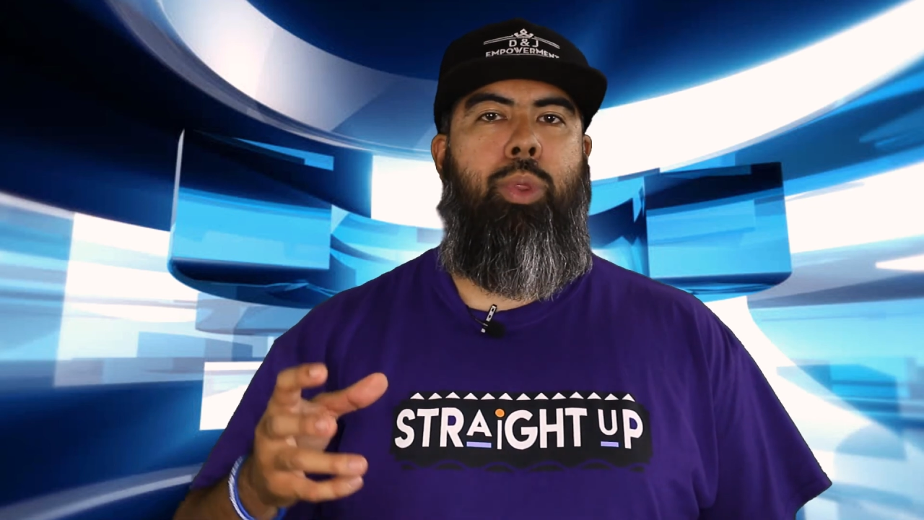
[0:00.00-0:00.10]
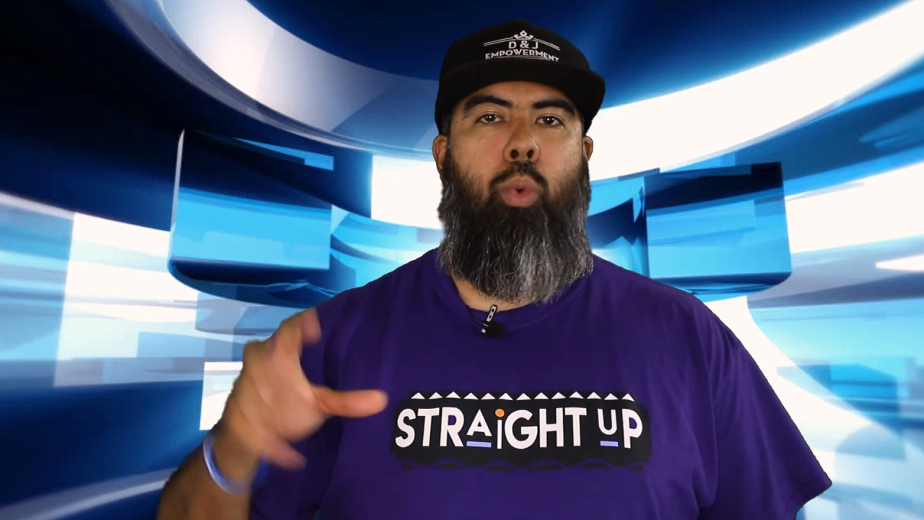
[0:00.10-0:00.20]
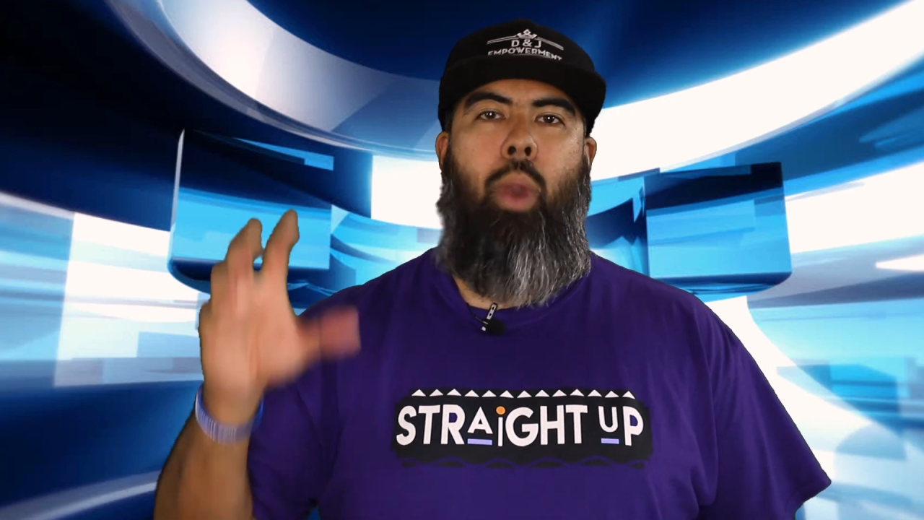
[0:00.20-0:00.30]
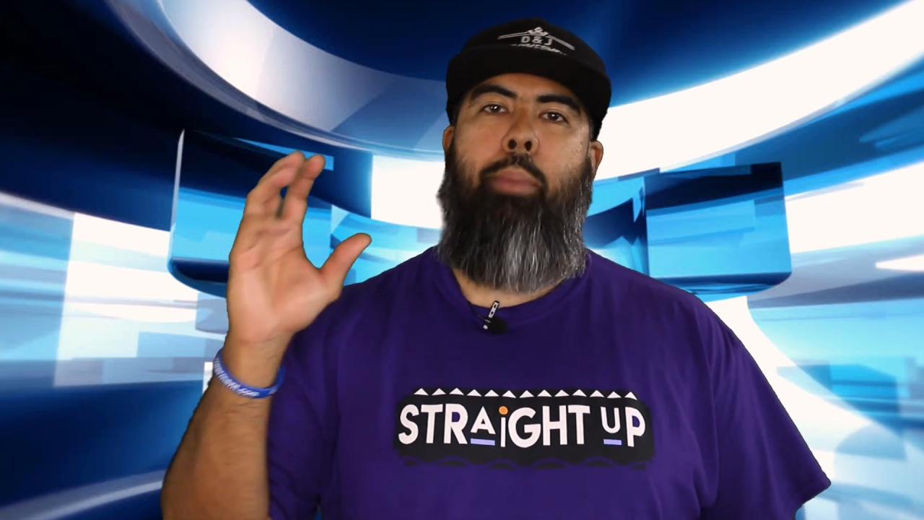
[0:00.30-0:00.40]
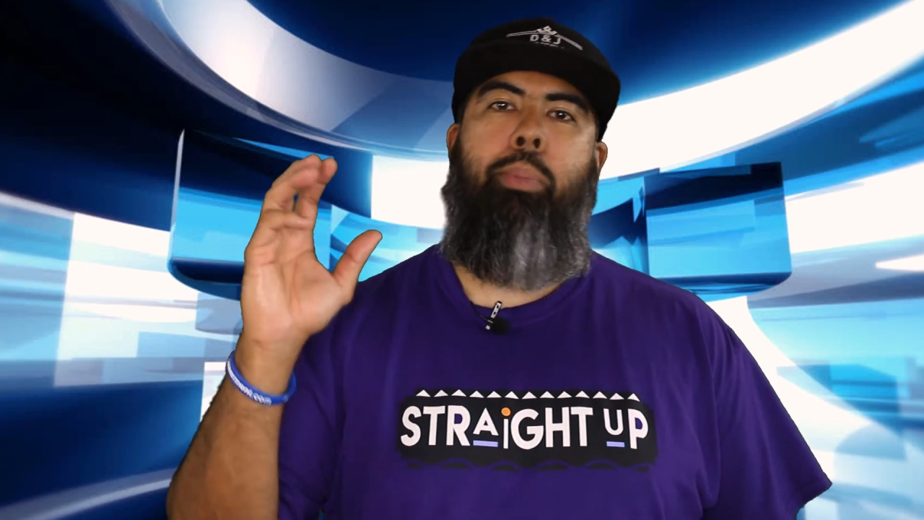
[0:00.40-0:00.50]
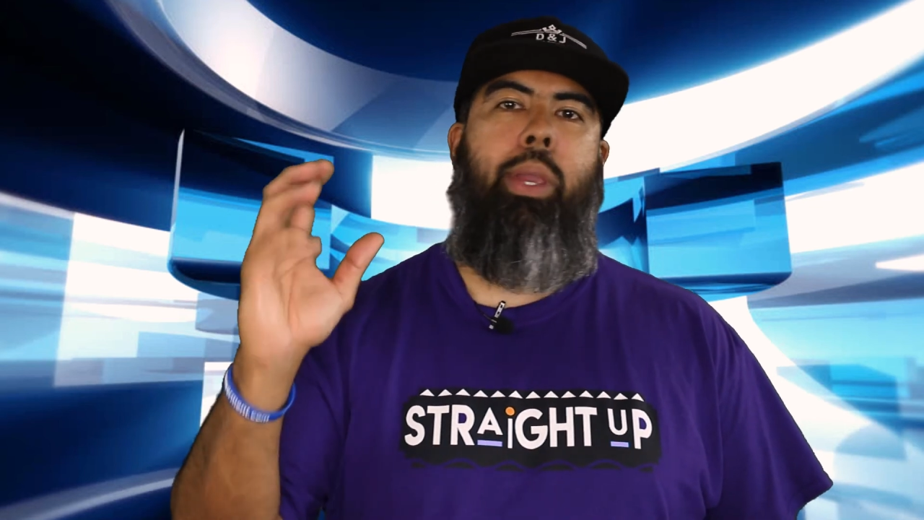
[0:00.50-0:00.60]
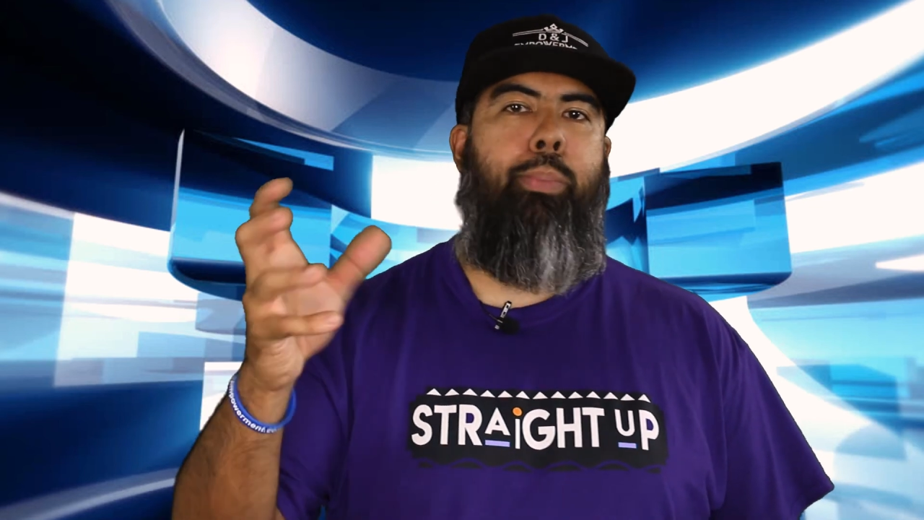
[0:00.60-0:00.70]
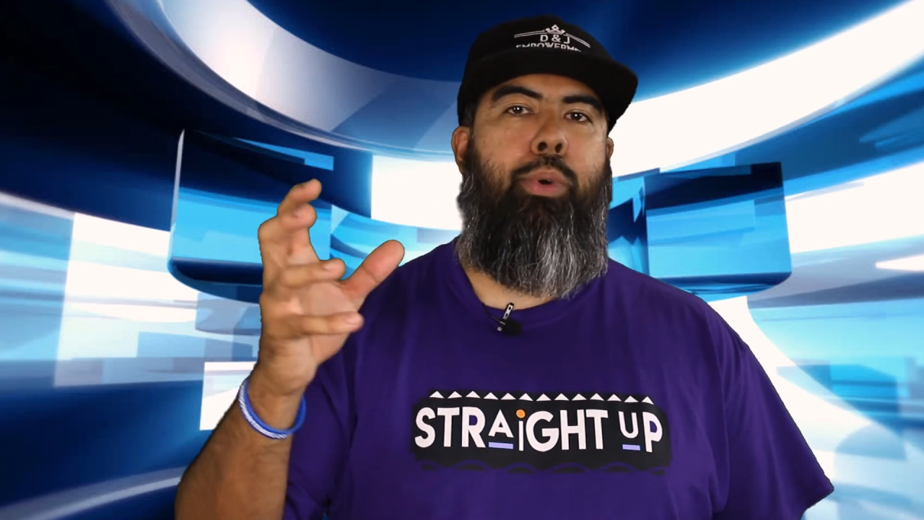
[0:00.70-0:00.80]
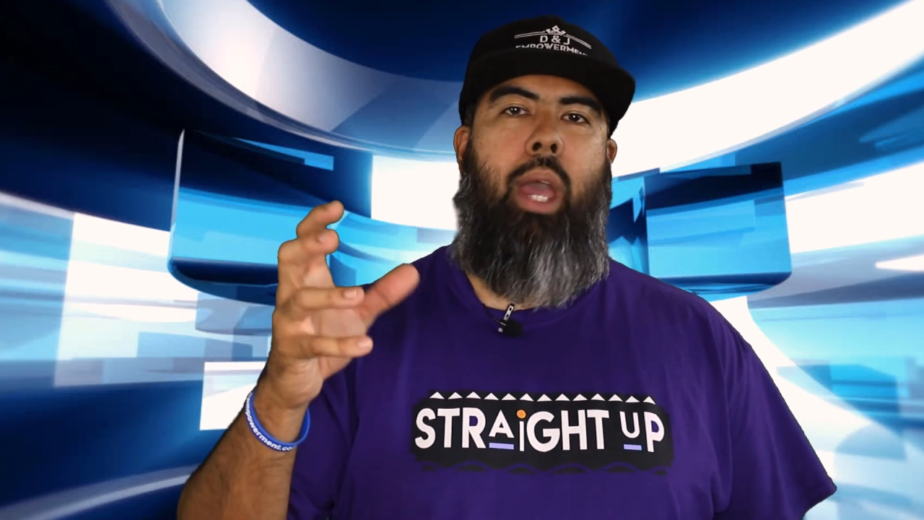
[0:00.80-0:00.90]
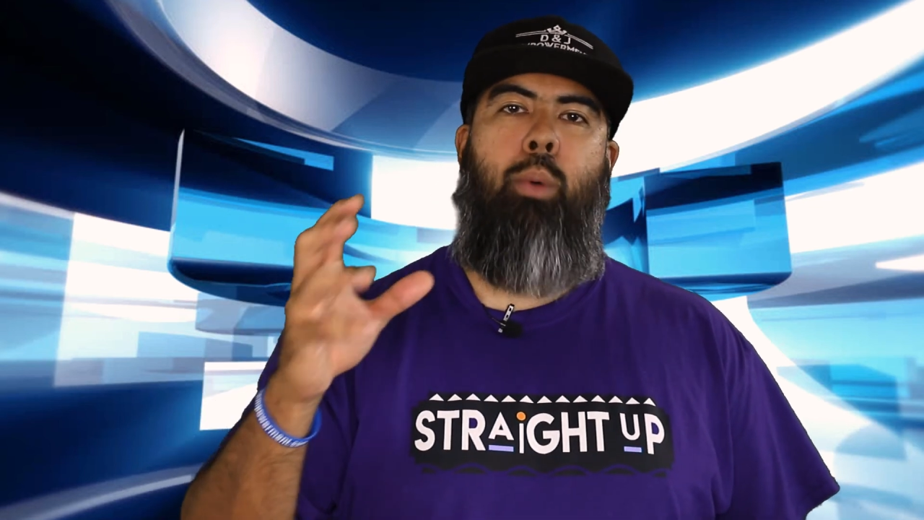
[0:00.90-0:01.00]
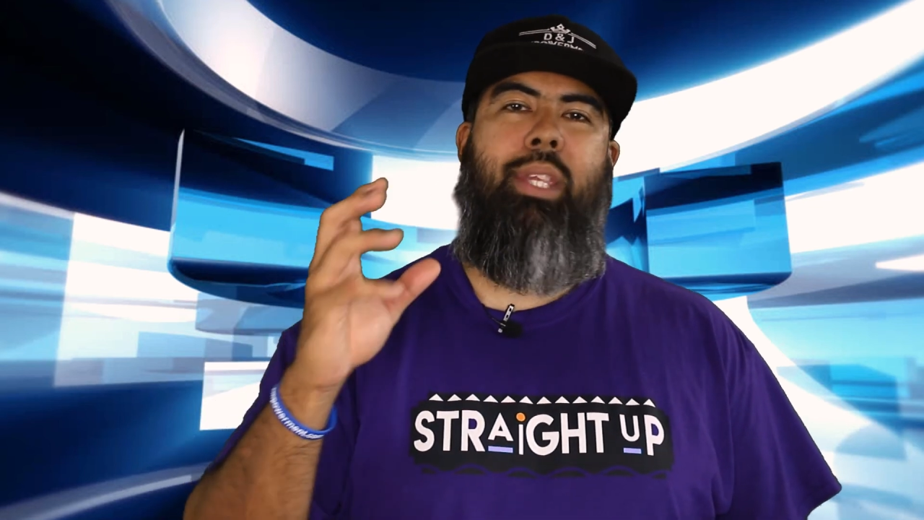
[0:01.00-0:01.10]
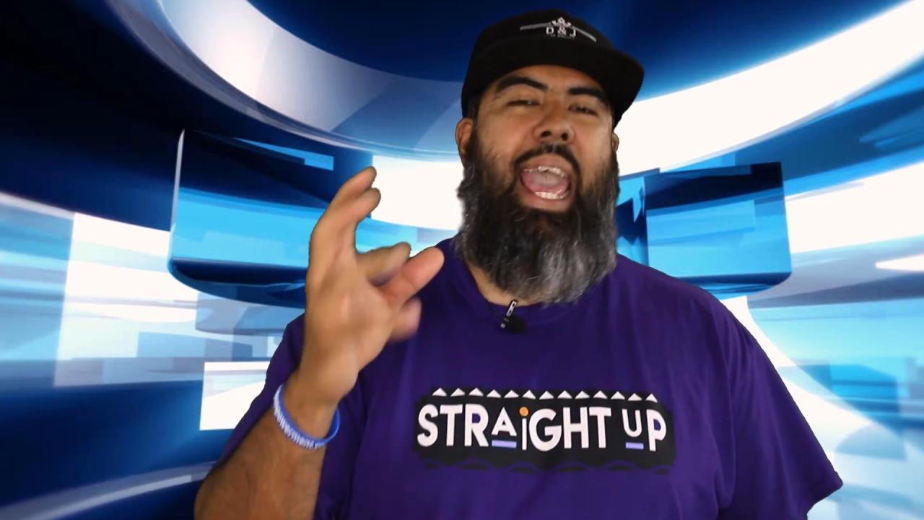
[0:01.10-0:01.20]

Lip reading: the right people that was